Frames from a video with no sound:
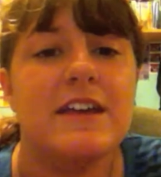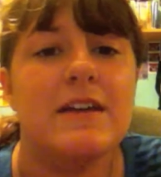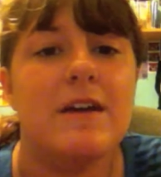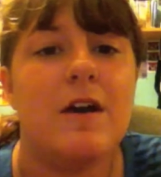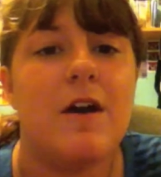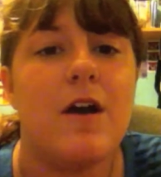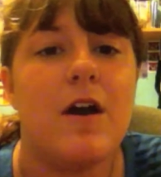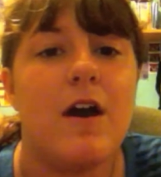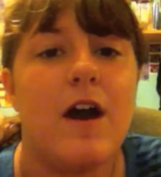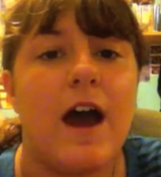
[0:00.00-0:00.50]

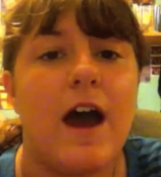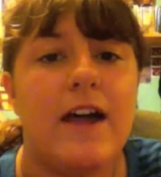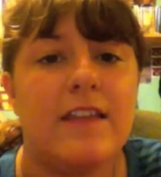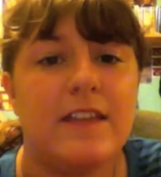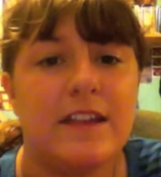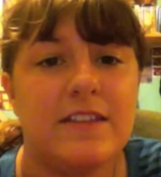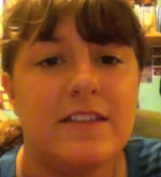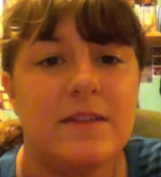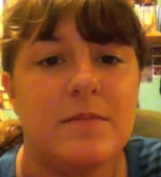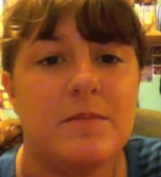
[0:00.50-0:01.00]
I like the
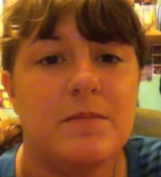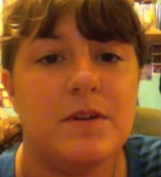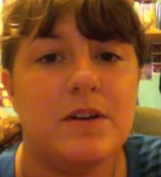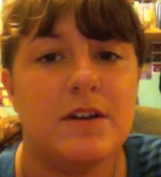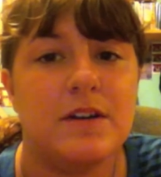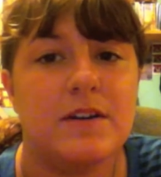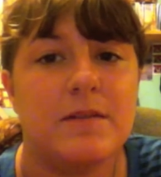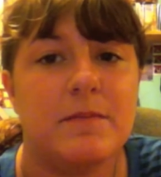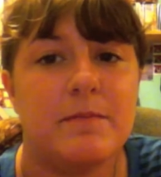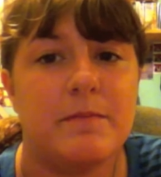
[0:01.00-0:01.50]
book
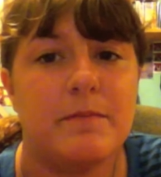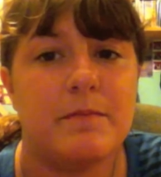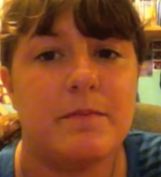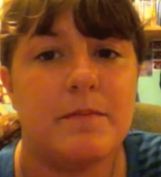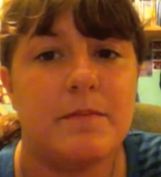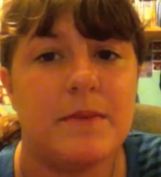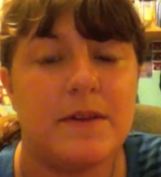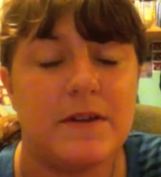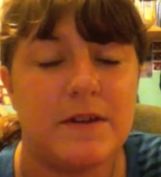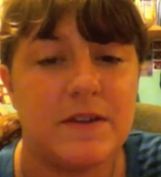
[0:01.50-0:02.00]

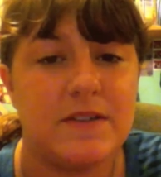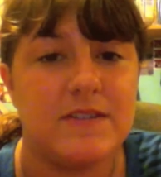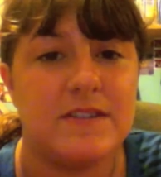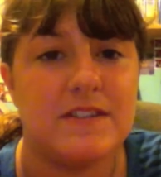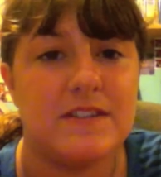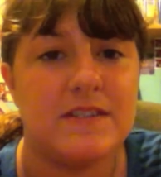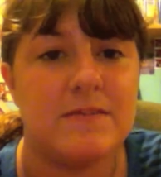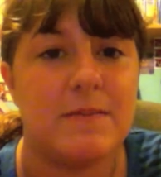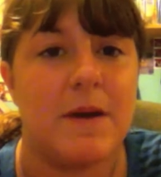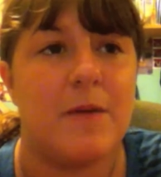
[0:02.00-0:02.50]
because it's
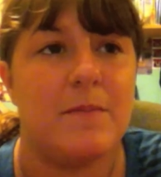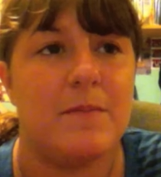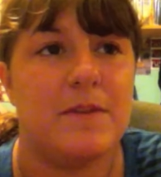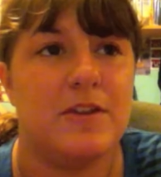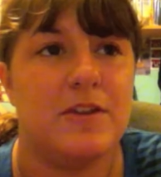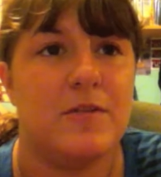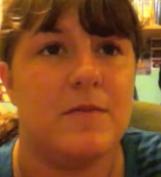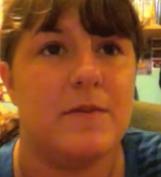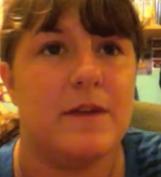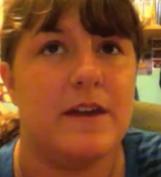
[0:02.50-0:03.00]
about Peter
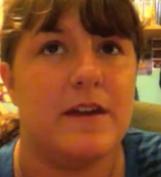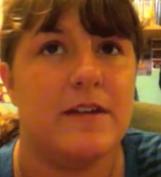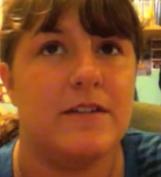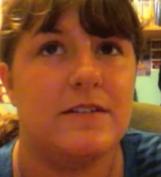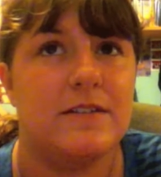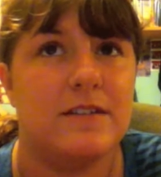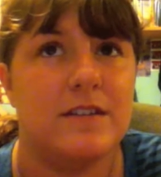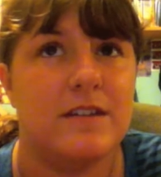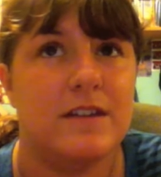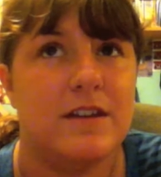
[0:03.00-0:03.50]
Pan
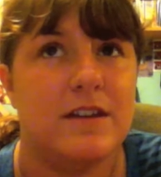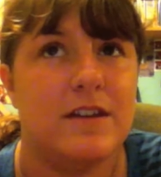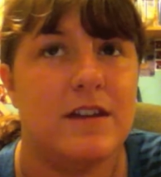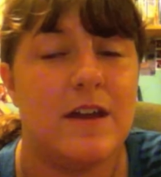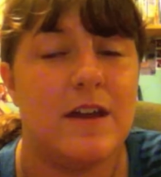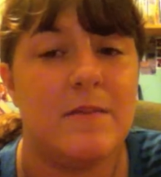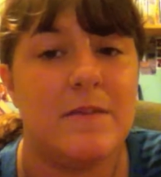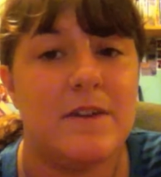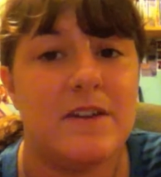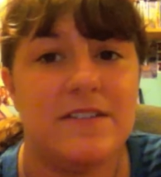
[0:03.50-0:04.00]
and
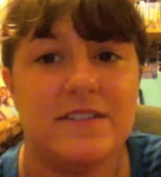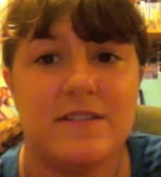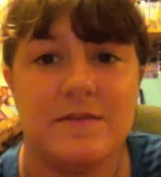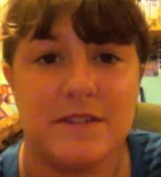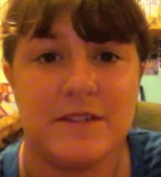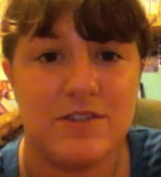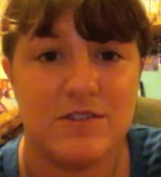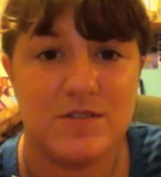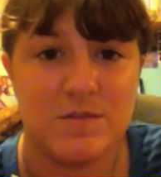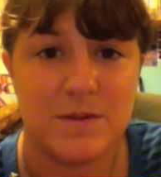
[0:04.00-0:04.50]
because I'm a huge
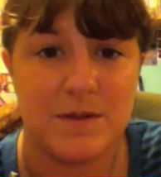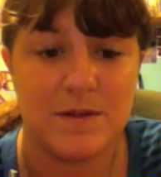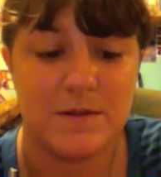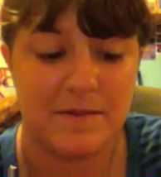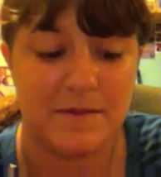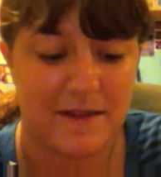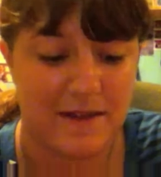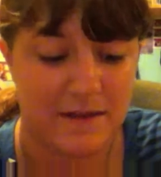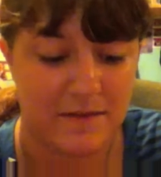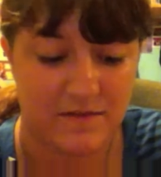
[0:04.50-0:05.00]
Peter Pan
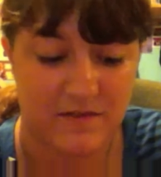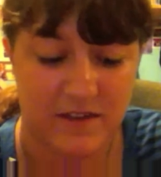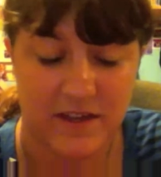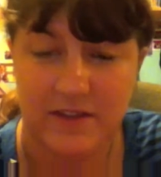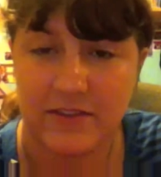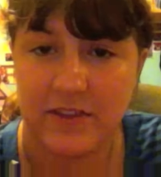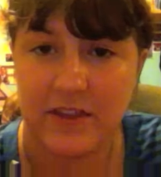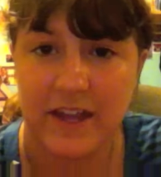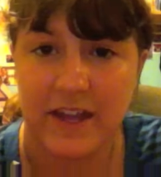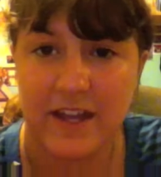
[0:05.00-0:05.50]
fan.
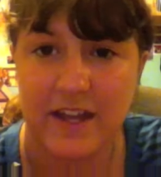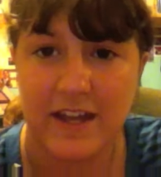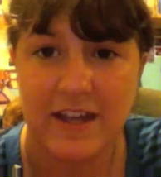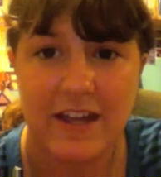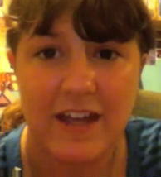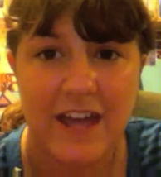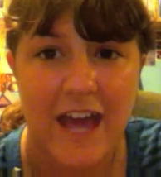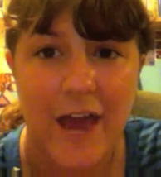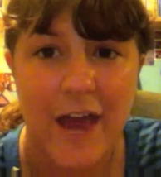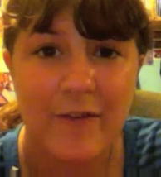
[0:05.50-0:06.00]

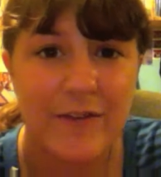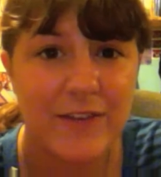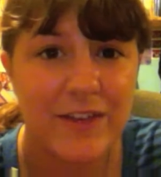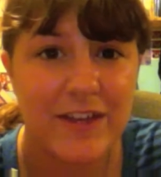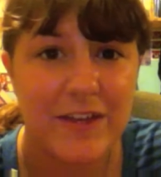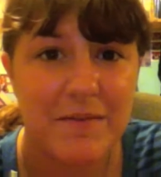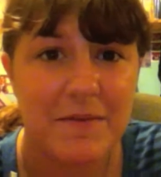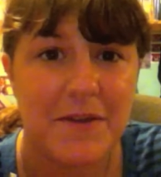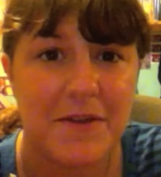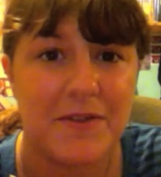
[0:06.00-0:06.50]
Everything about
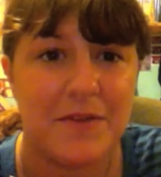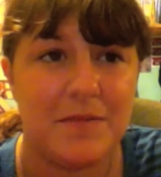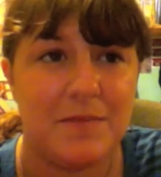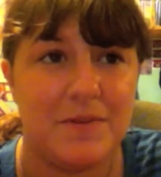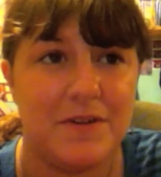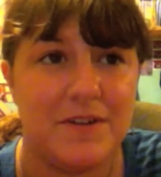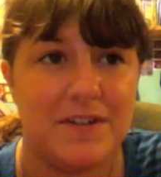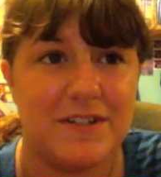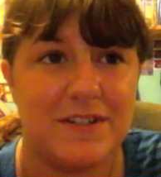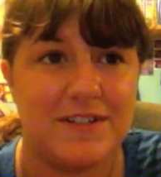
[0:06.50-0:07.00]
the book is
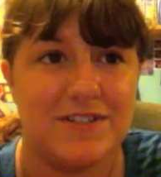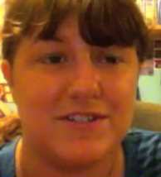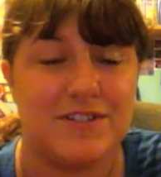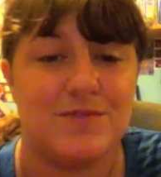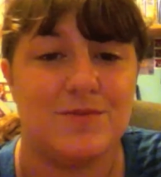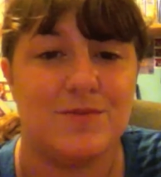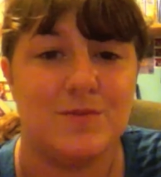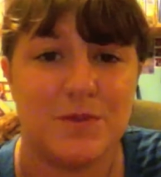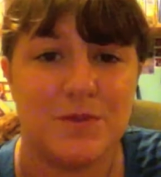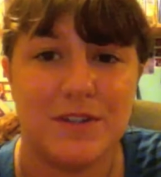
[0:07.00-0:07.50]
just
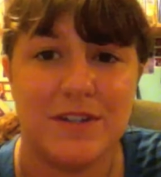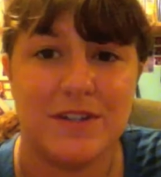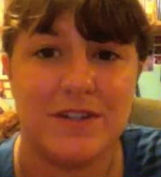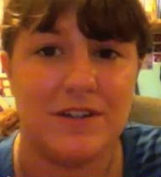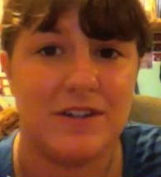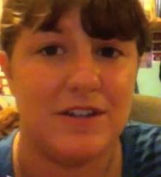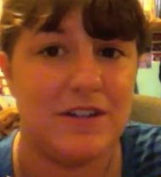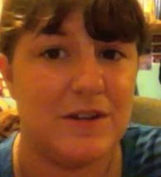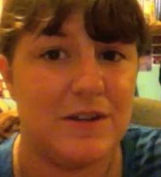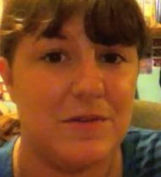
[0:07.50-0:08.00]
really good. It
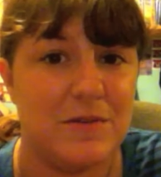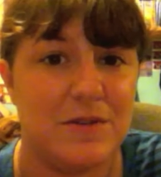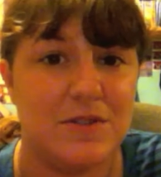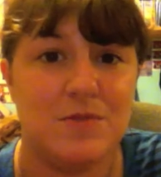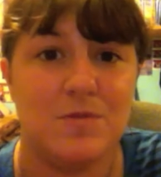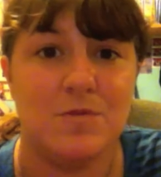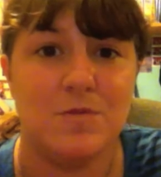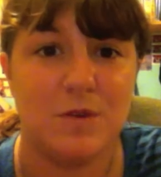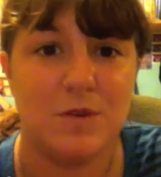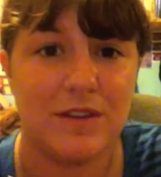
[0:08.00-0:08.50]
was
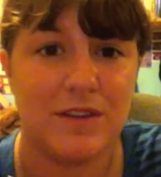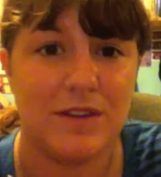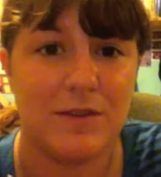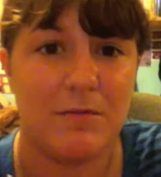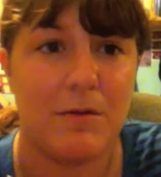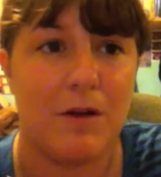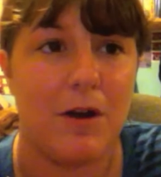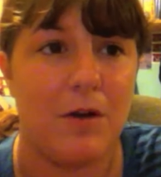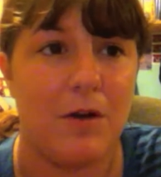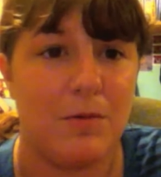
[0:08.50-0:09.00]
really well
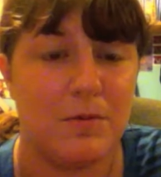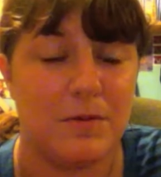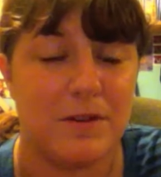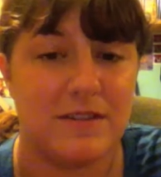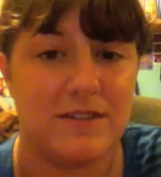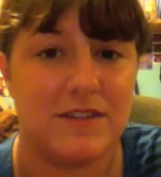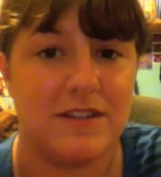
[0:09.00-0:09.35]
written.